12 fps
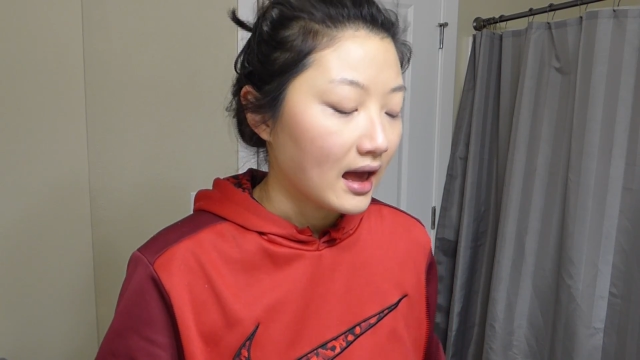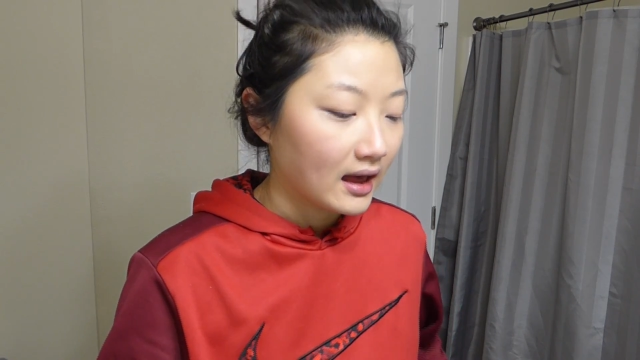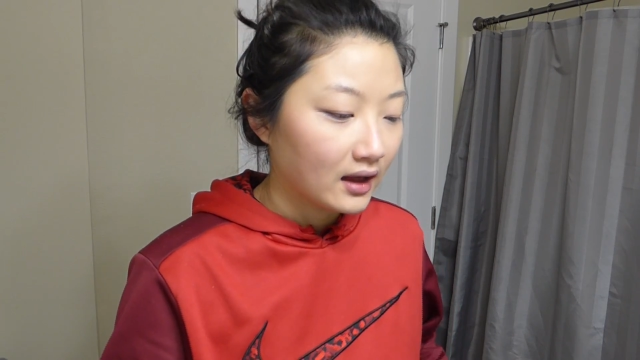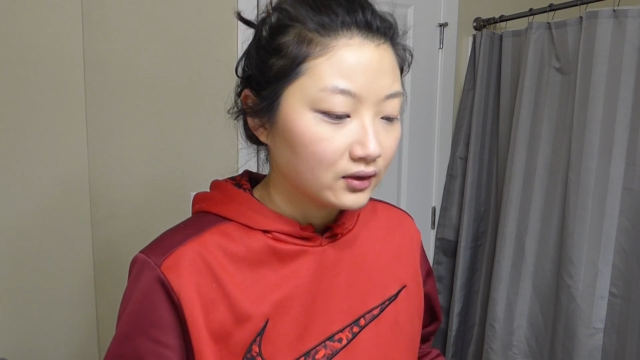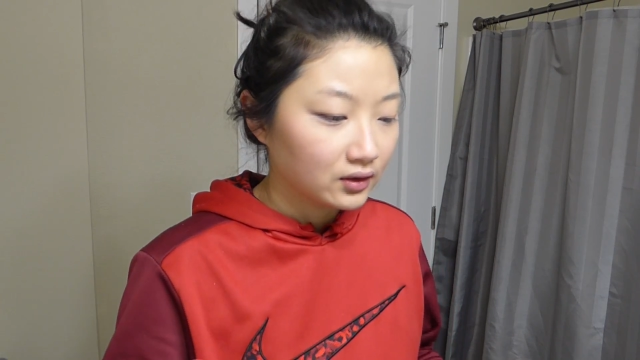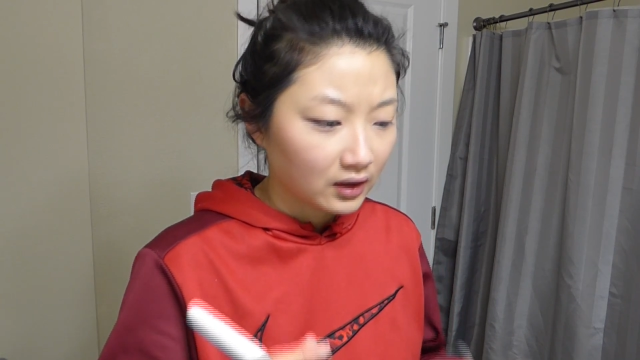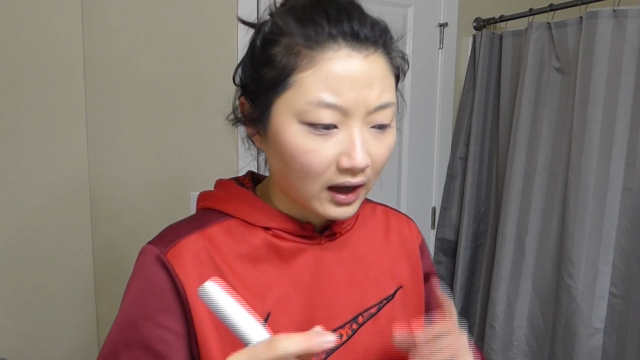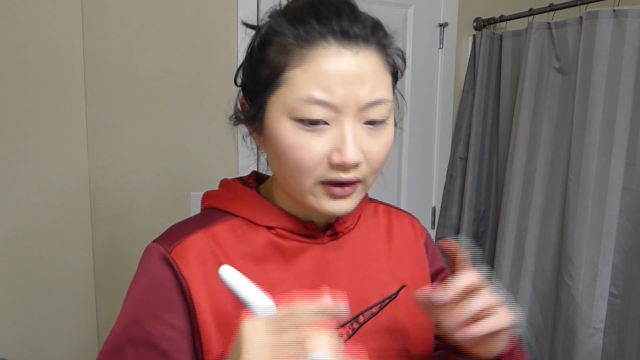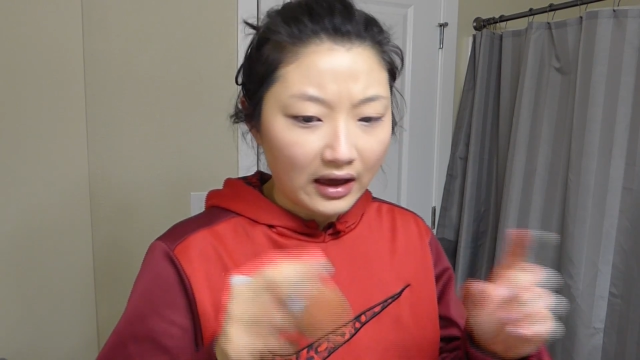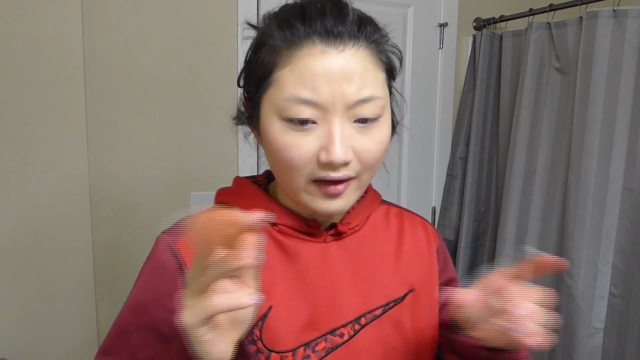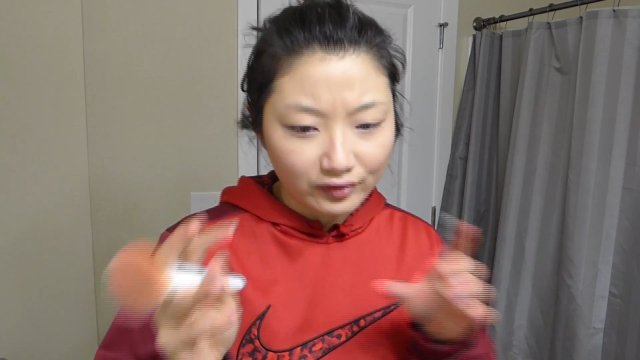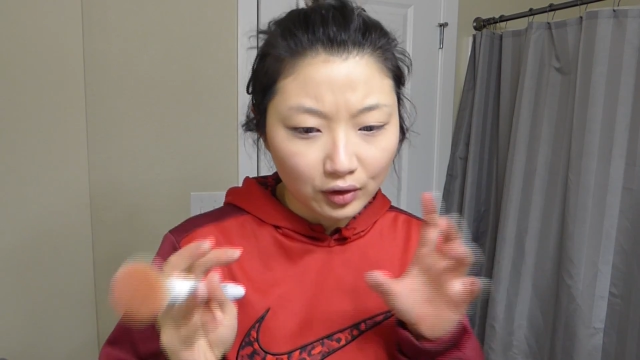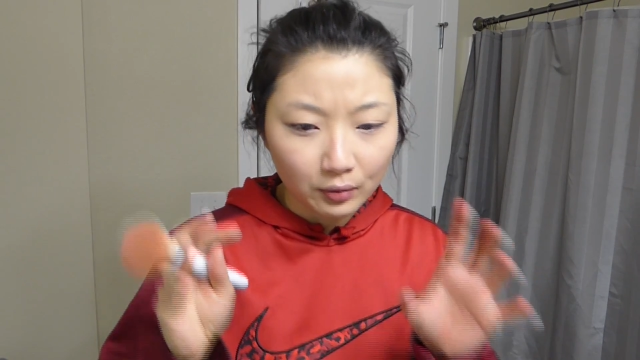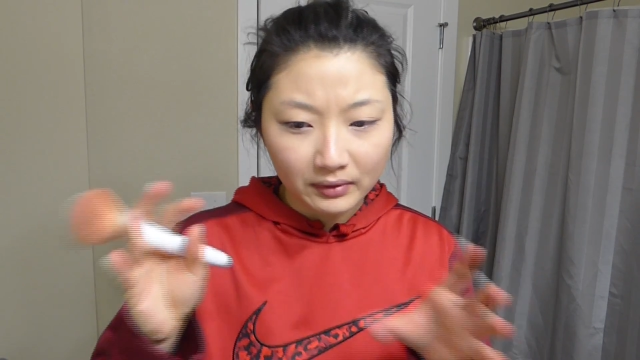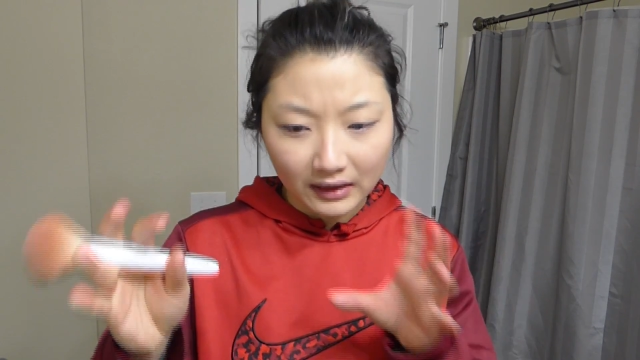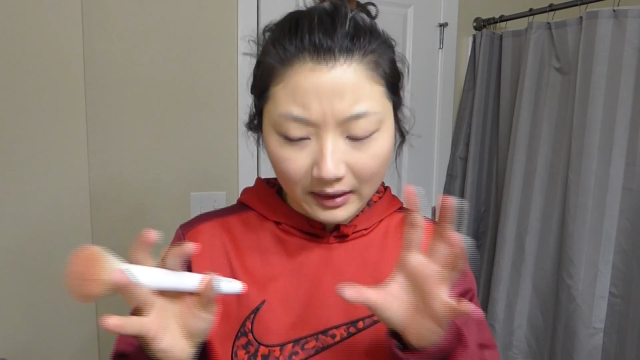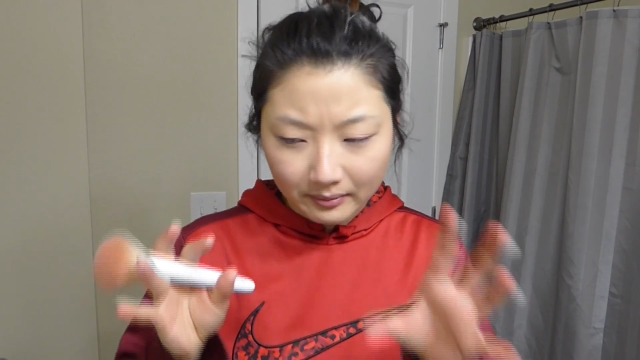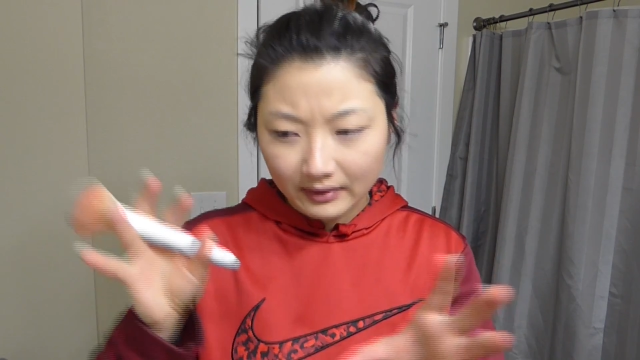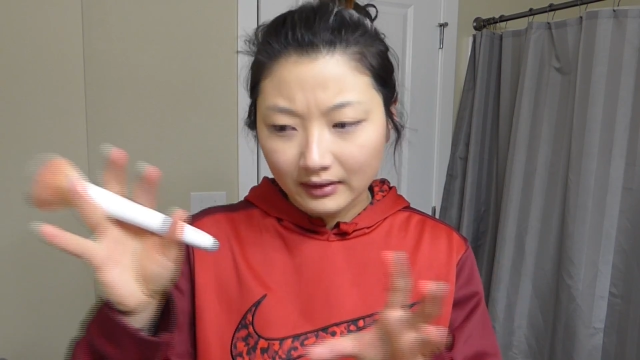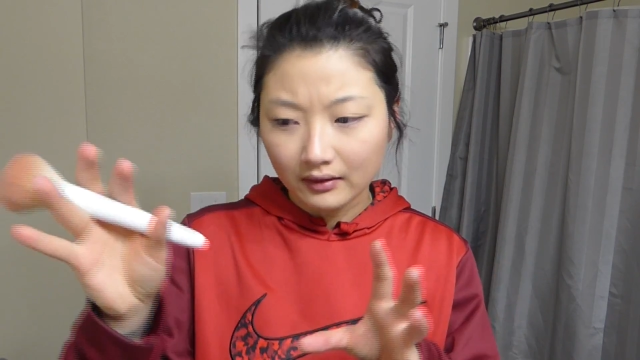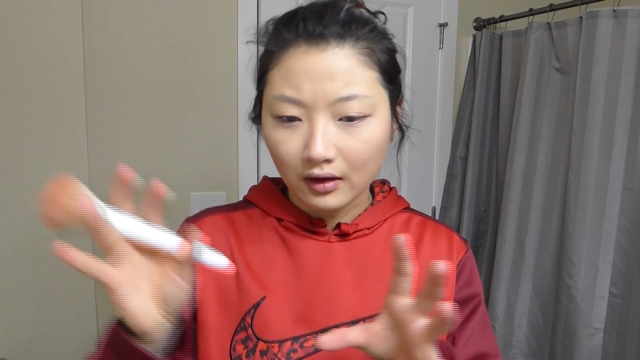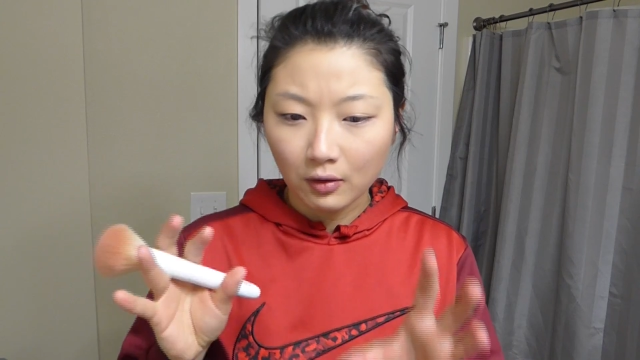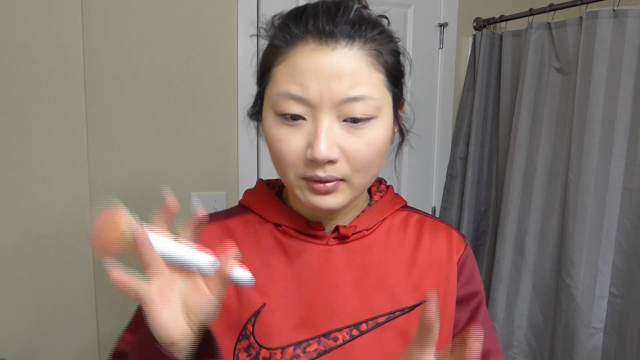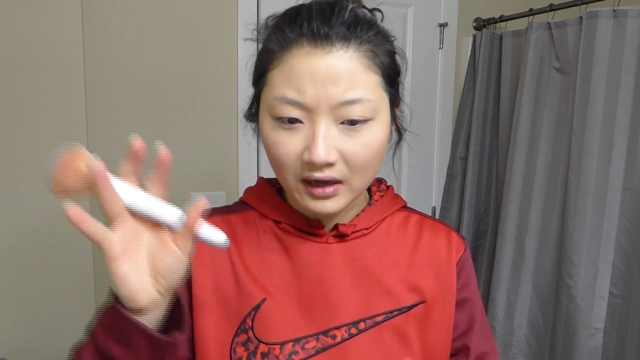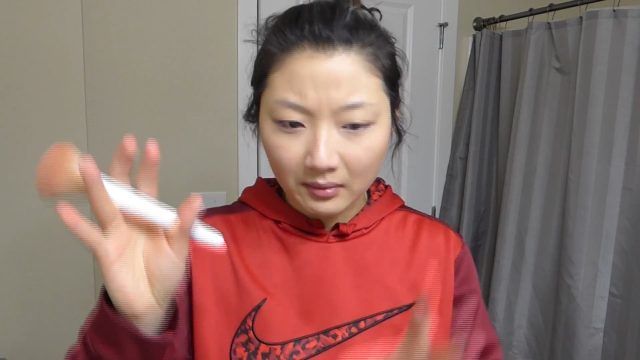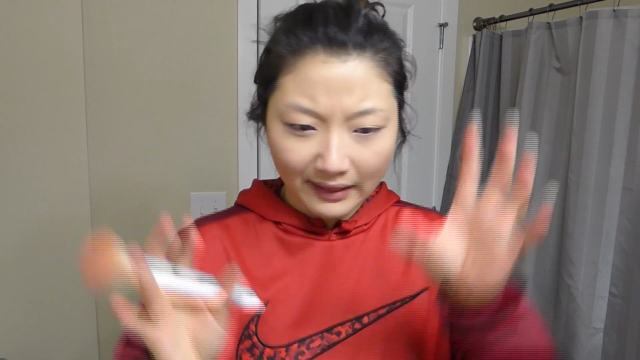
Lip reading: and you know how you have to open up